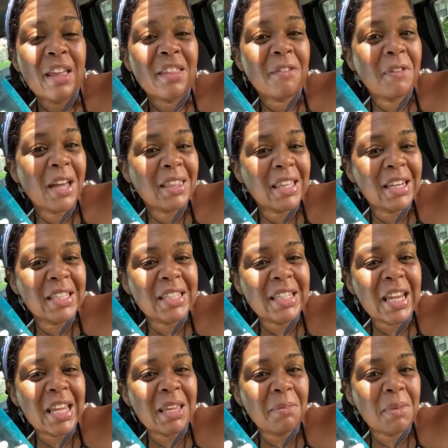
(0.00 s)
The fact that it's
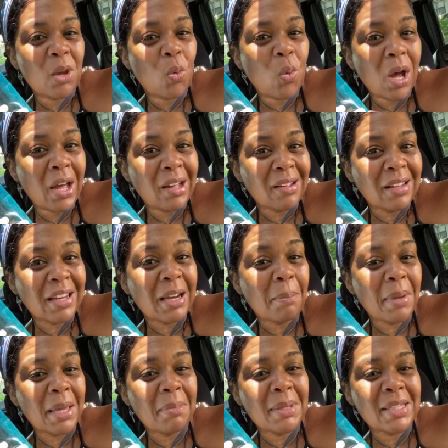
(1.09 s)
taking me a while and I'm
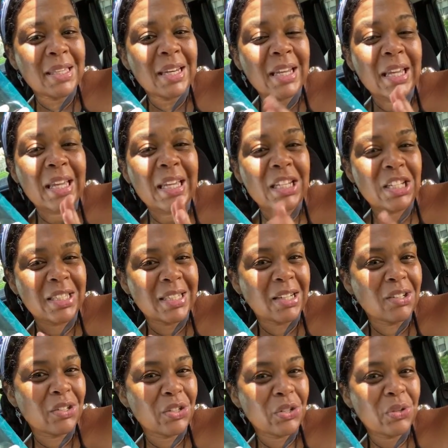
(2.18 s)
babysitting it, it just
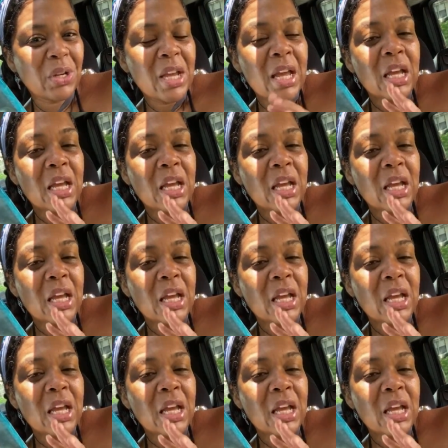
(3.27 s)
tells you.